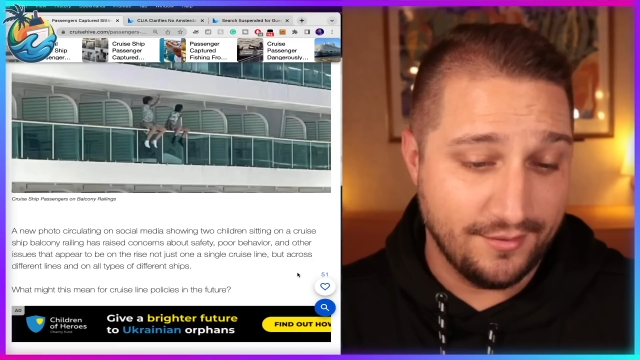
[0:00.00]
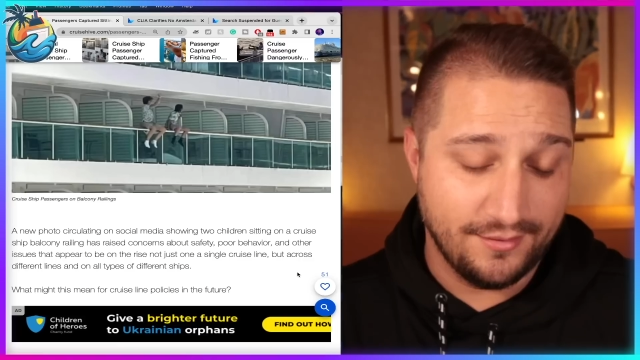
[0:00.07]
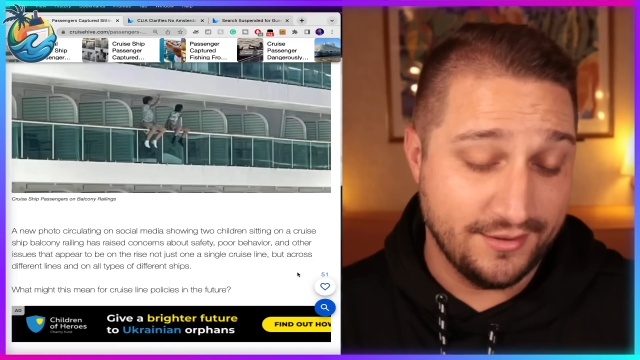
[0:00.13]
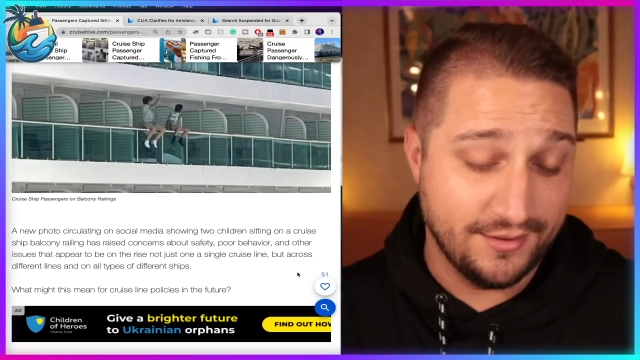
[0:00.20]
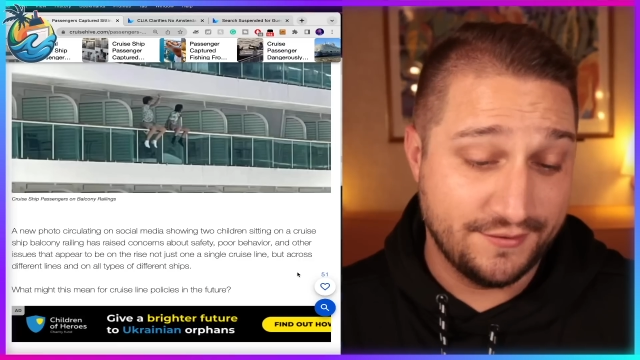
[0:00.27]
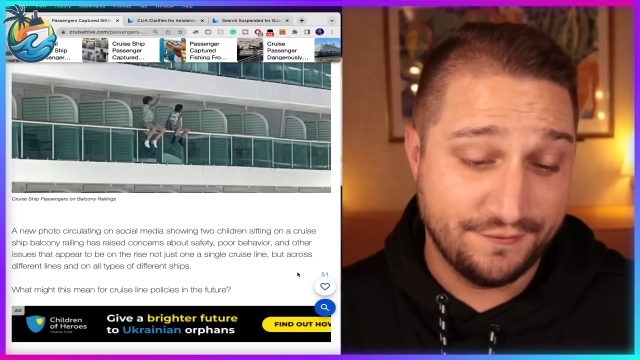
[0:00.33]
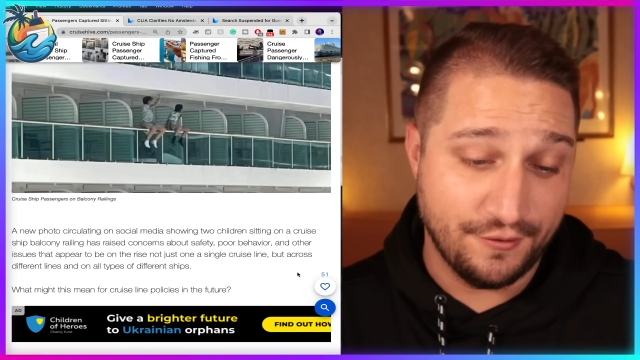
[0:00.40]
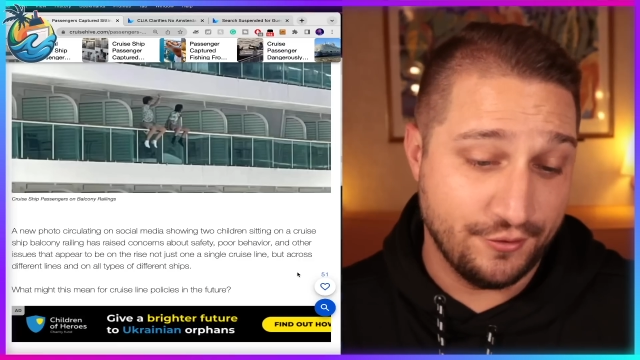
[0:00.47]

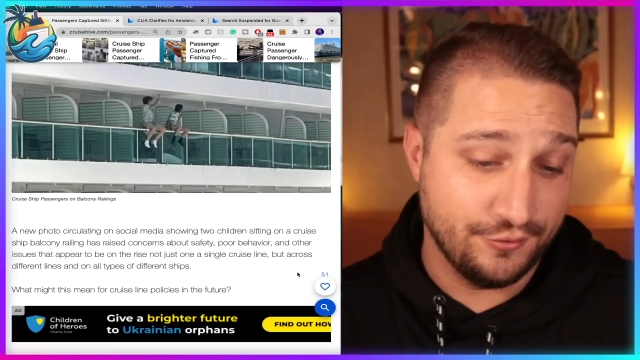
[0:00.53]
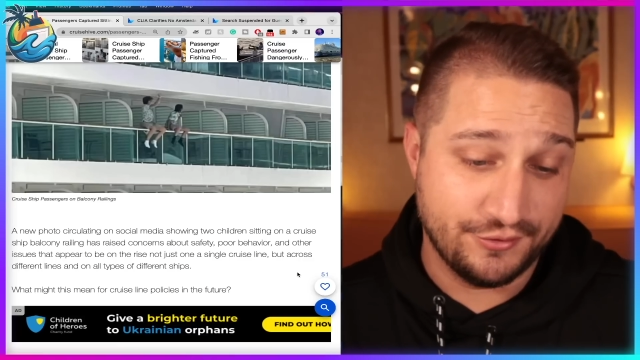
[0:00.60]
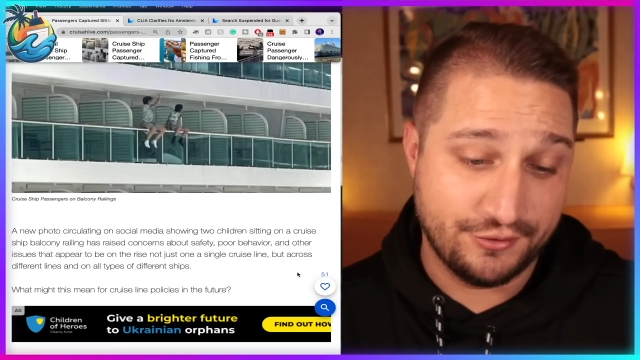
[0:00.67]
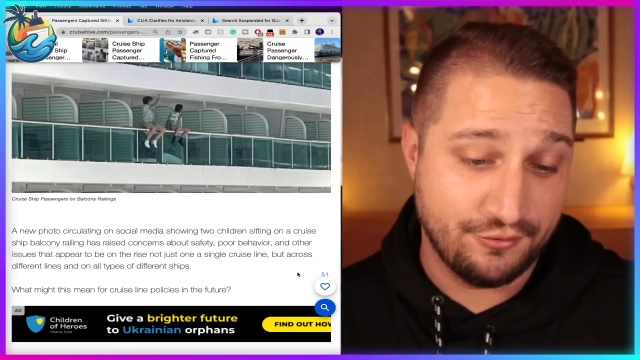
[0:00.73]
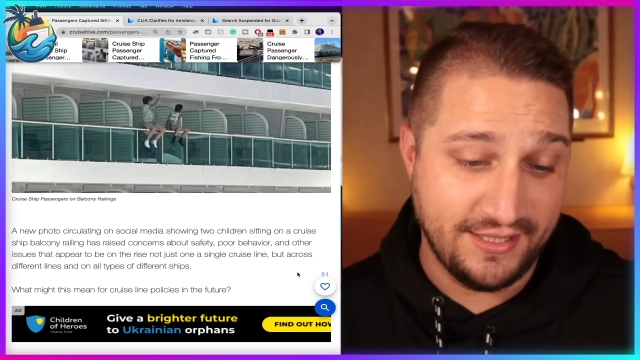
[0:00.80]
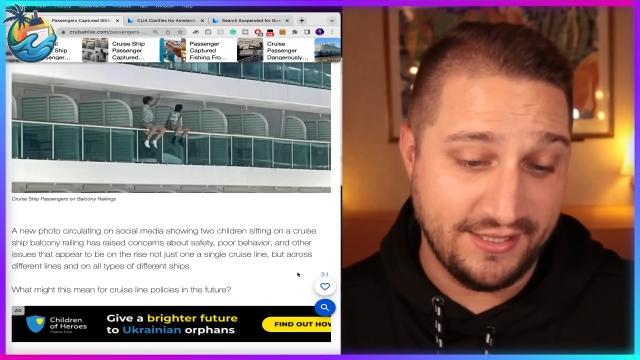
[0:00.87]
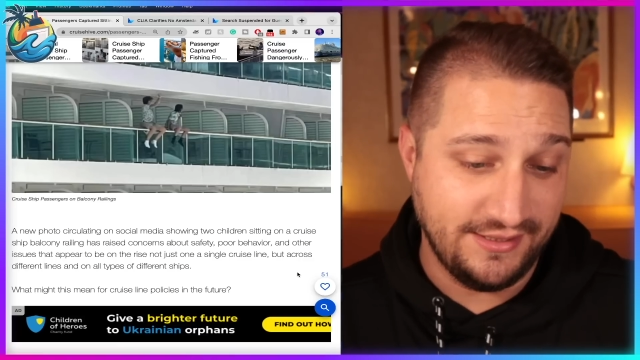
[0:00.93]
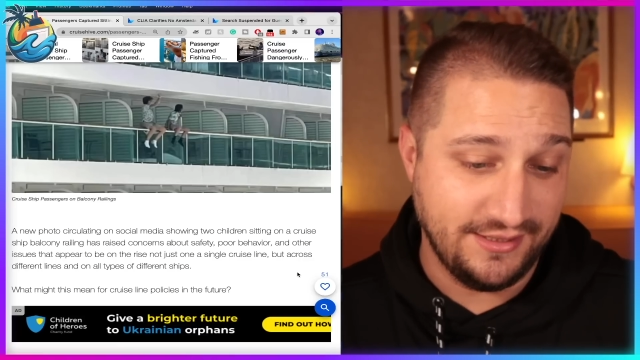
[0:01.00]
This photo is
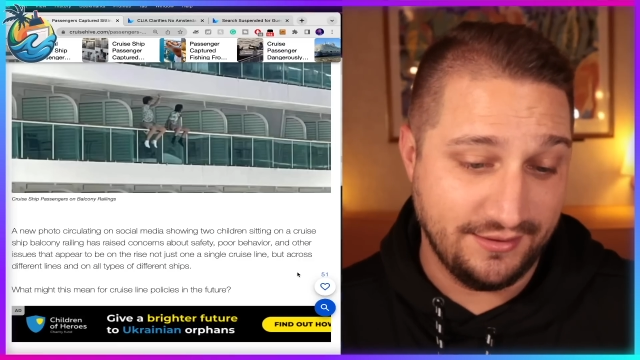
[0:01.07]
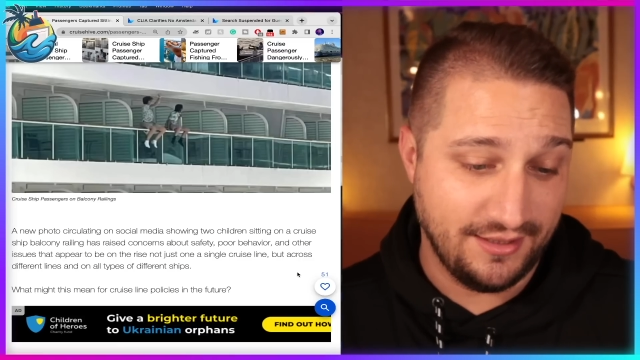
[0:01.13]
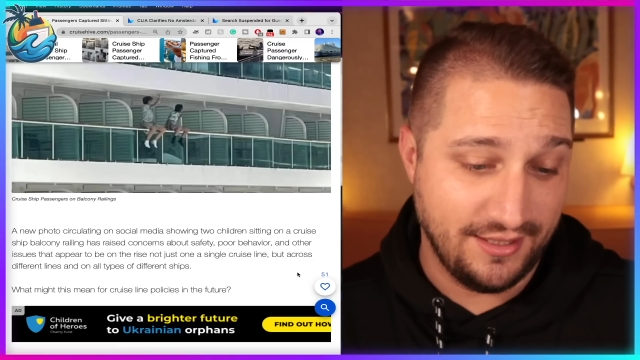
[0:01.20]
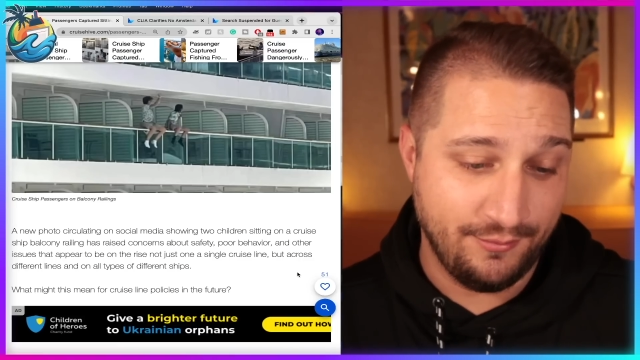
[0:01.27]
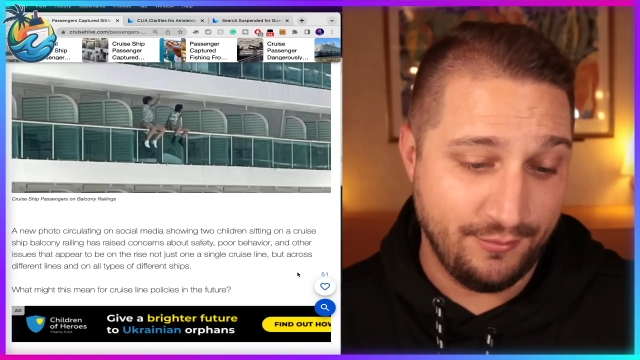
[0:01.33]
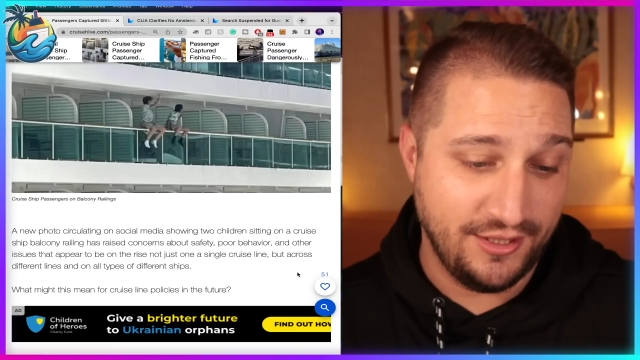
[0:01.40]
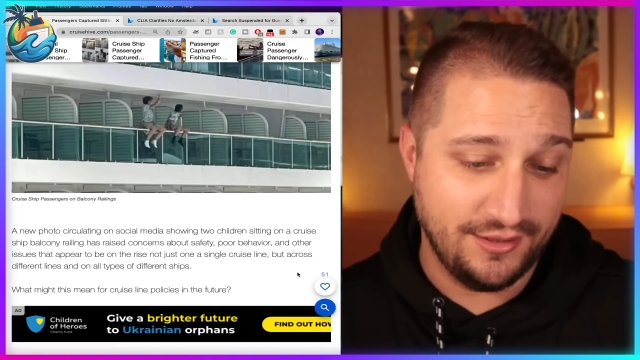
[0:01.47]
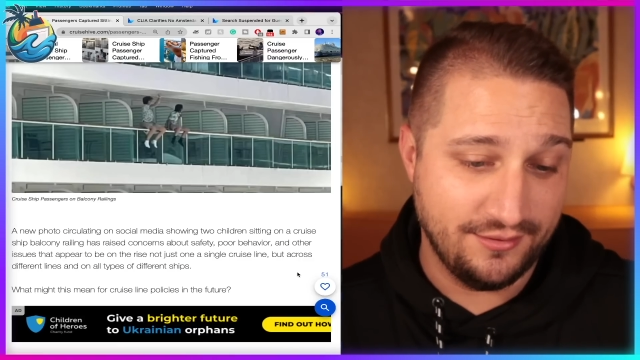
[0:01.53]
crazy.
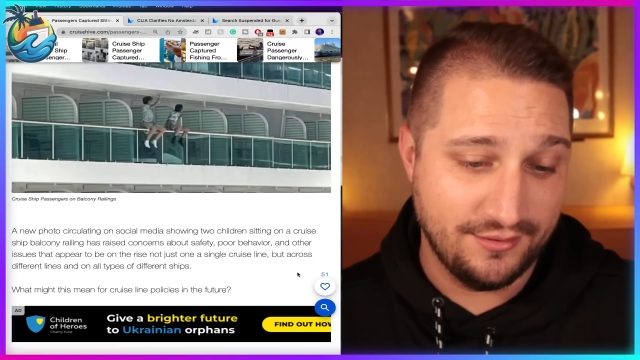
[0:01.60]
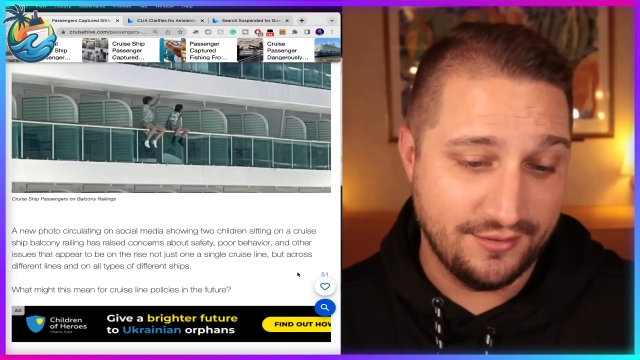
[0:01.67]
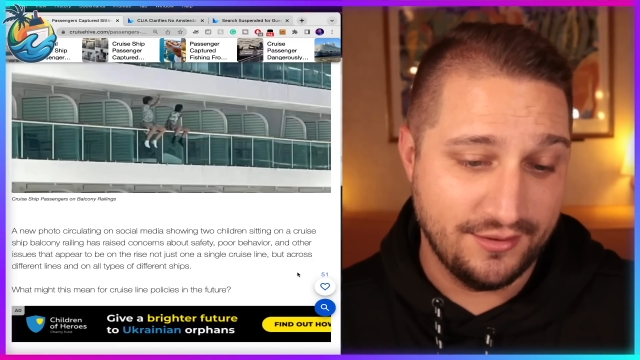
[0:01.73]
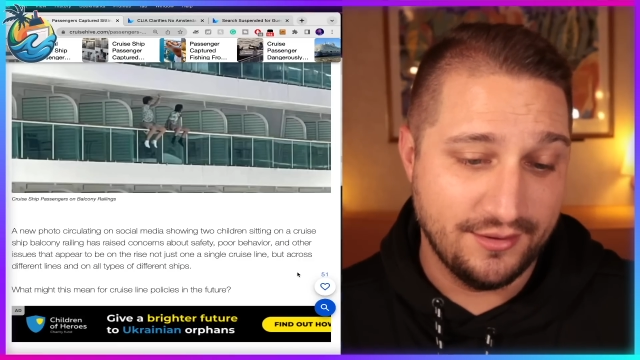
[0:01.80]
I mean,